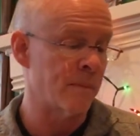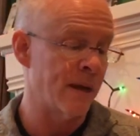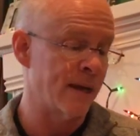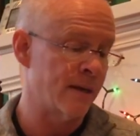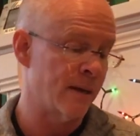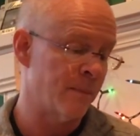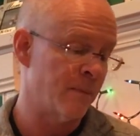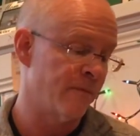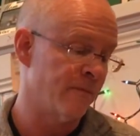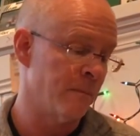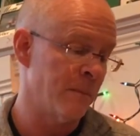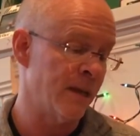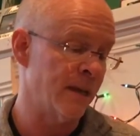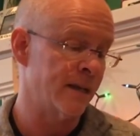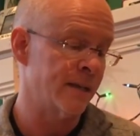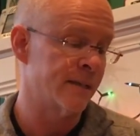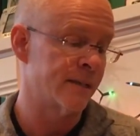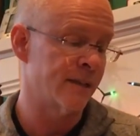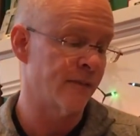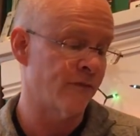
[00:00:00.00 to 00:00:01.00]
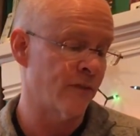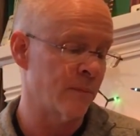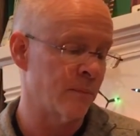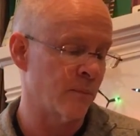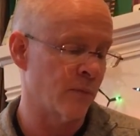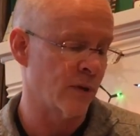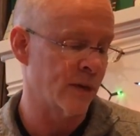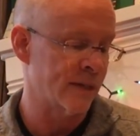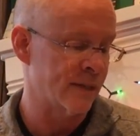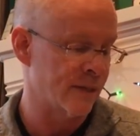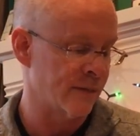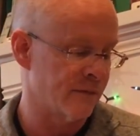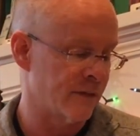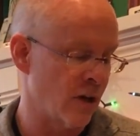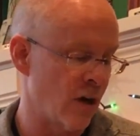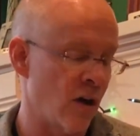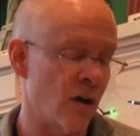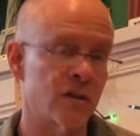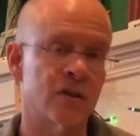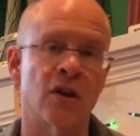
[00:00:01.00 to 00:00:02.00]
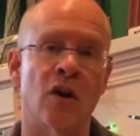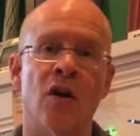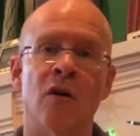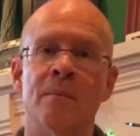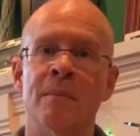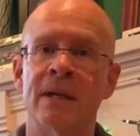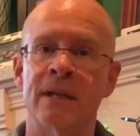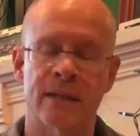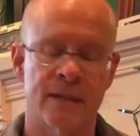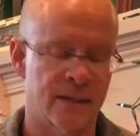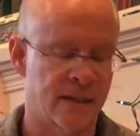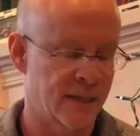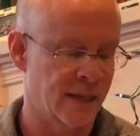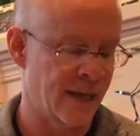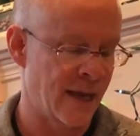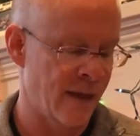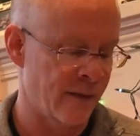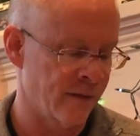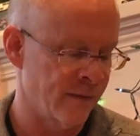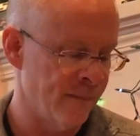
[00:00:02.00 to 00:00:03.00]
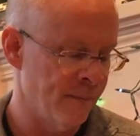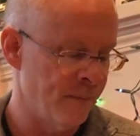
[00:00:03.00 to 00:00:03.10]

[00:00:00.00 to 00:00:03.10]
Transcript: made up of many different breeds of dogs all mixed together.